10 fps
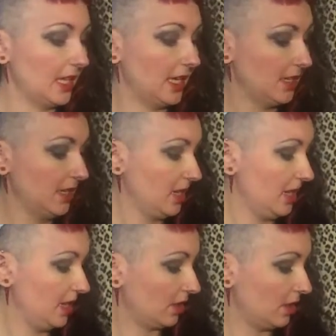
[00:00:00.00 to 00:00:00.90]
it.
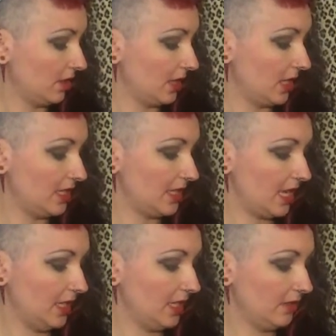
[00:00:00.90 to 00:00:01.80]
It's got the
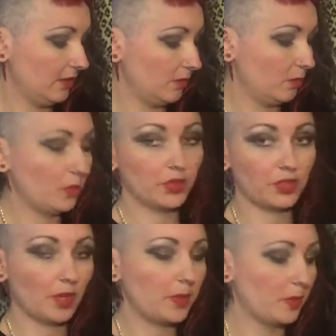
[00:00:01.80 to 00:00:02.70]
date, what
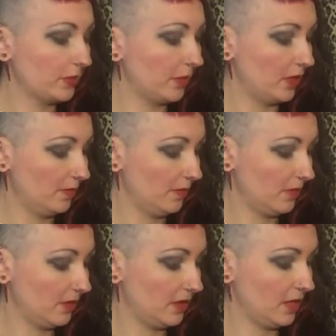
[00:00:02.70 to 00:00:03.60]
shop it was from,
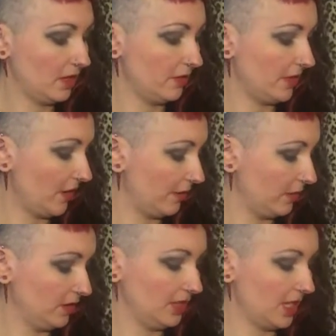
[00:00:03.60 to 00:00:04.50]
the
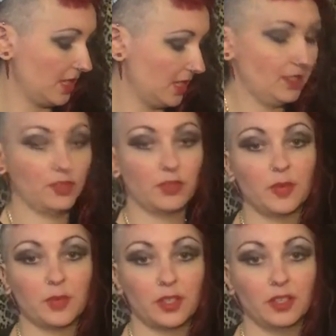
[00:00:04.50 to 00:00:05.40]
reference, and then a
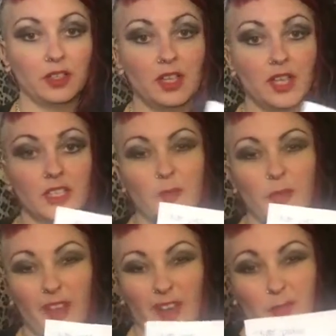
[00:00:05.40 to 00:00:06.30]
description. To be
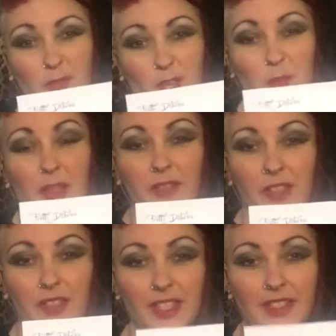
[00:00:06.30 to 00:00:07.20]
fair, I normally fill
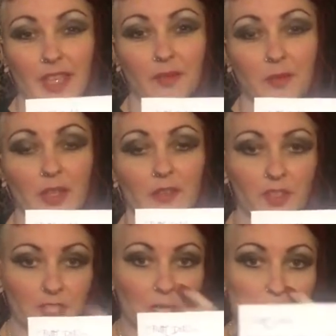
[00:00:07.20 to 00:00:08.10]
these in, but if you
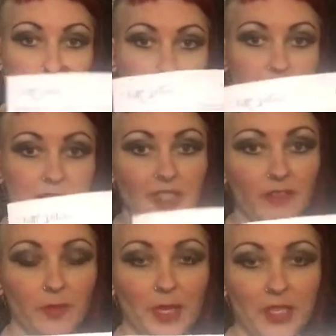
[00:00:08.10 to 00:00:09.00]
do, that's the
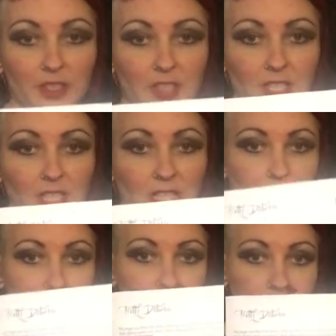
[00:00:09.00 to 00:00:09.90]
information that you
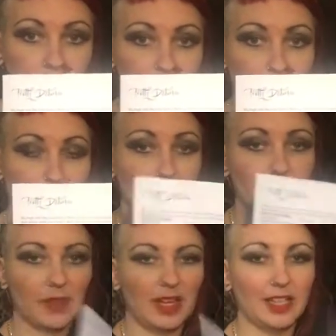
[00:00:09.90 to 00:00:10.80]
need. Um,
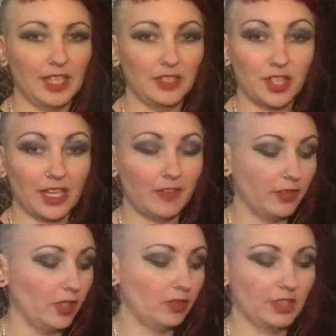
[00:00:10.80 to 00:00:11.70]
I like to check every
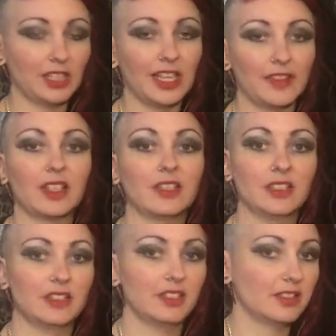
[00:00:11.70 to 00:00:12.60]
order, and I like the
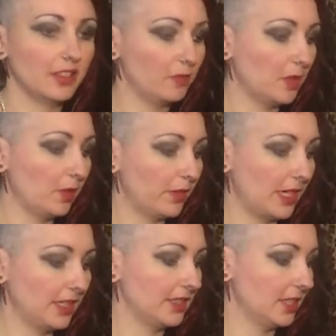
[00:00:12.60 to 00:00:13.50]
consistency of my own
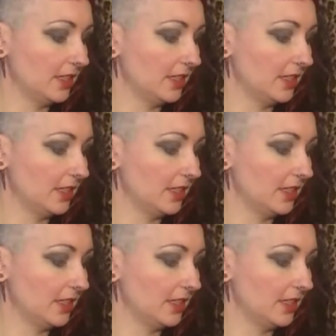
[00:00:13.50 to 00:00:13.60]
writing,